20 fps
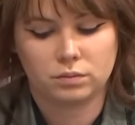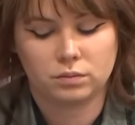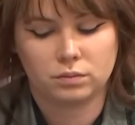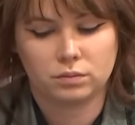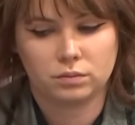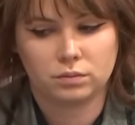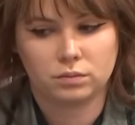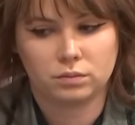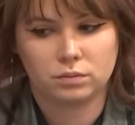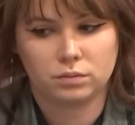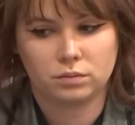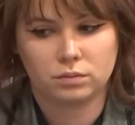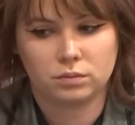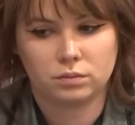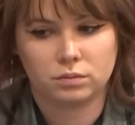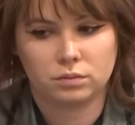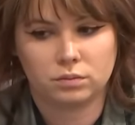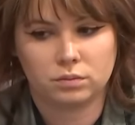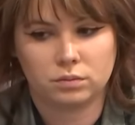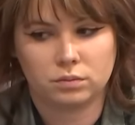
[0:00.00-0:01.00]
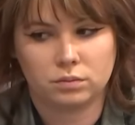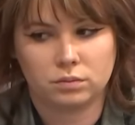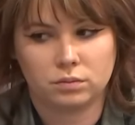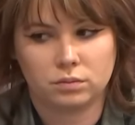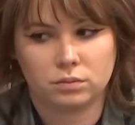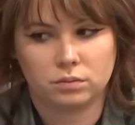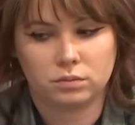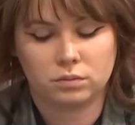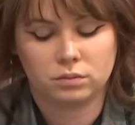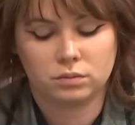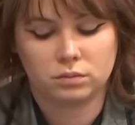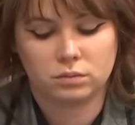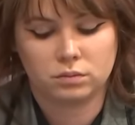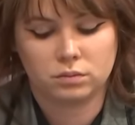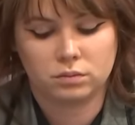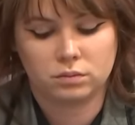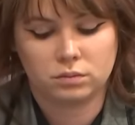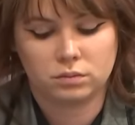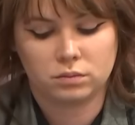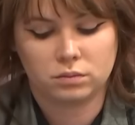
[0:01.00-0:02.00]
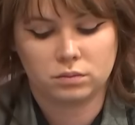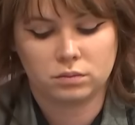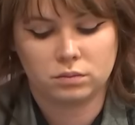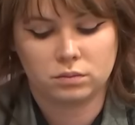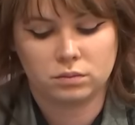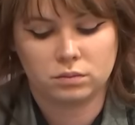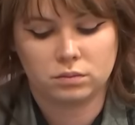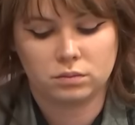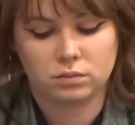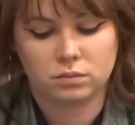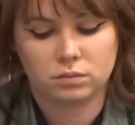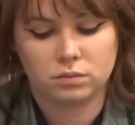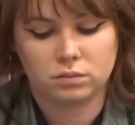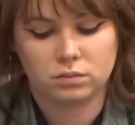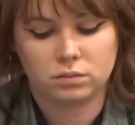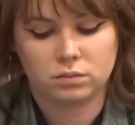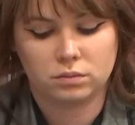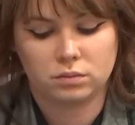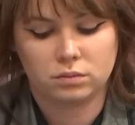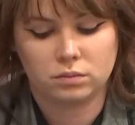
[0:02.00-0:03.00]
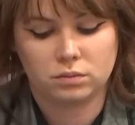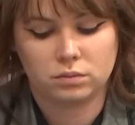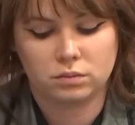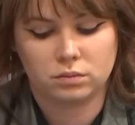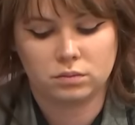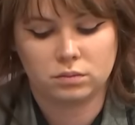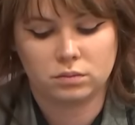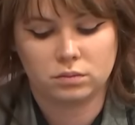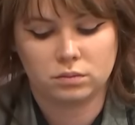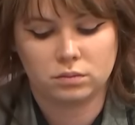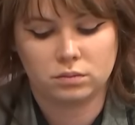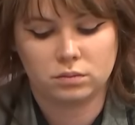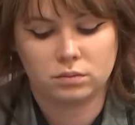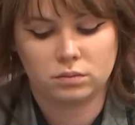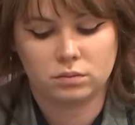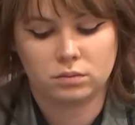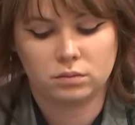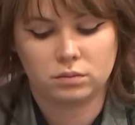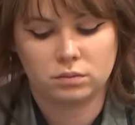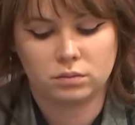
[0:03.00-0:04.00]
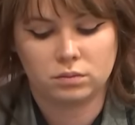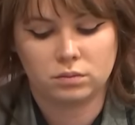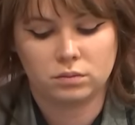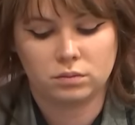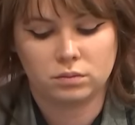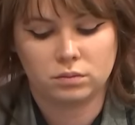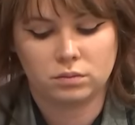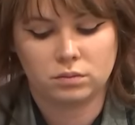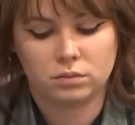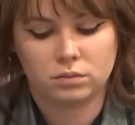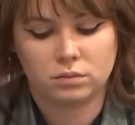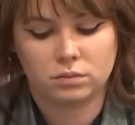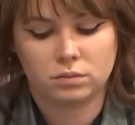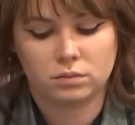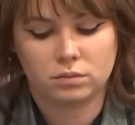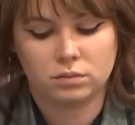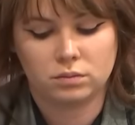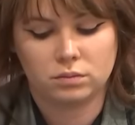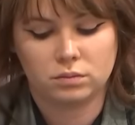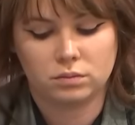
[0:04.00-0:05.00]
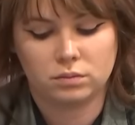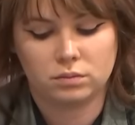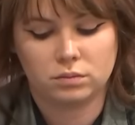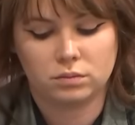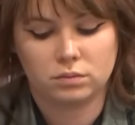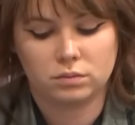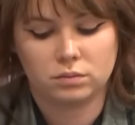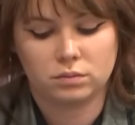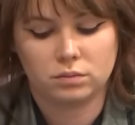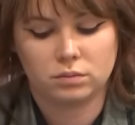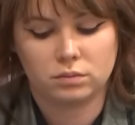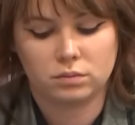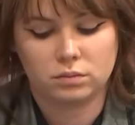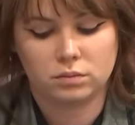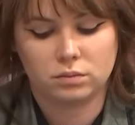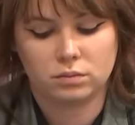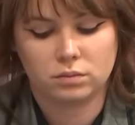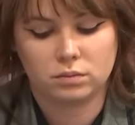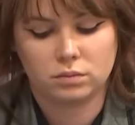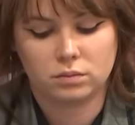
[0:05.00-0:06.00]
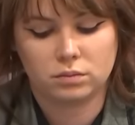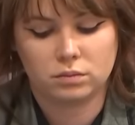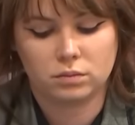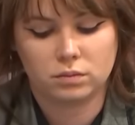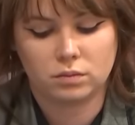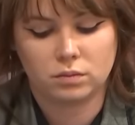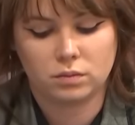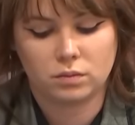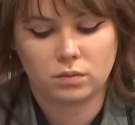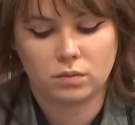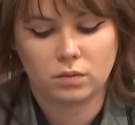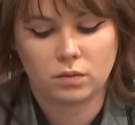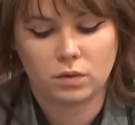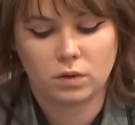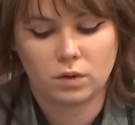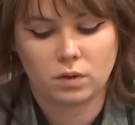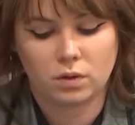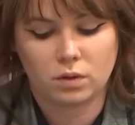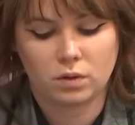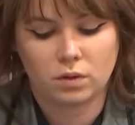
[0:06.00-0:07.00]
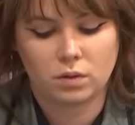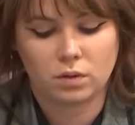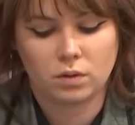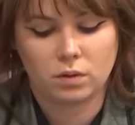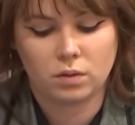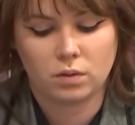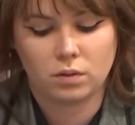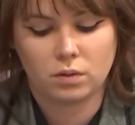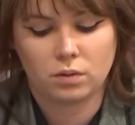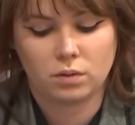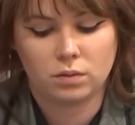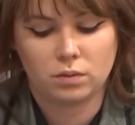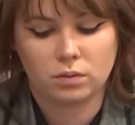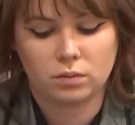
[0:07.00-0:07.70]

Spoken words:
(no one is talking)